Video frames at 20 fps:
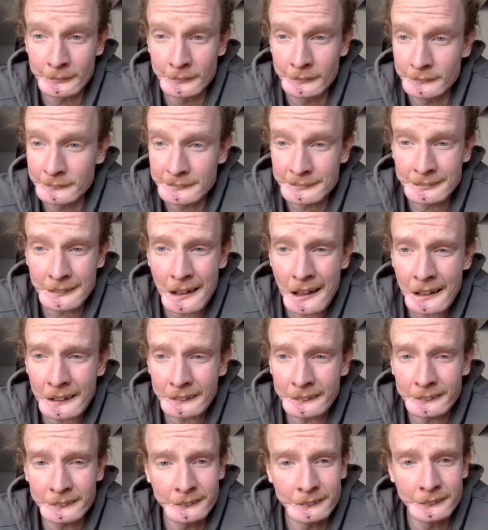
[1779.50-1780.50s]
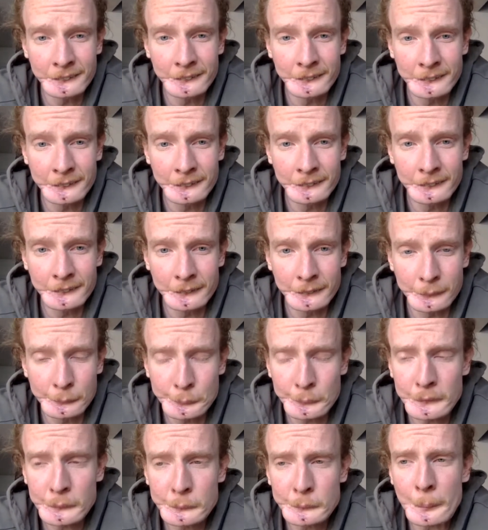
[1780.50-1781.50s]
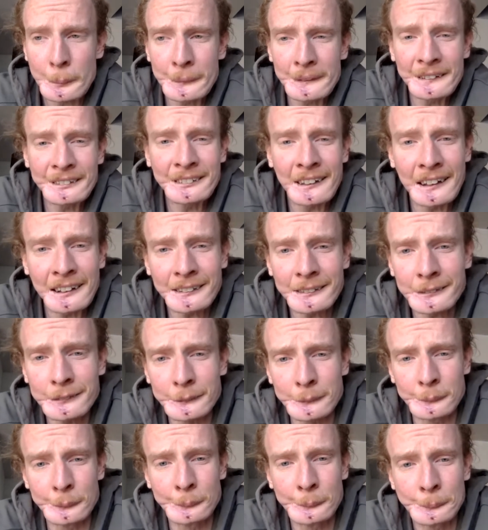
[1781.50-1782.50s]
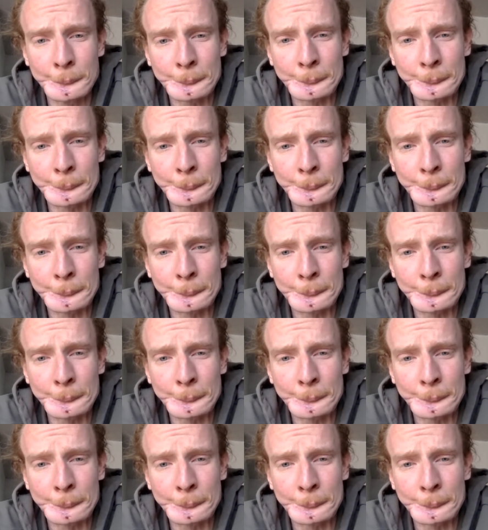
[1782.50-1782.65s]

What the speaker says: Snack! What do you want me to tell you?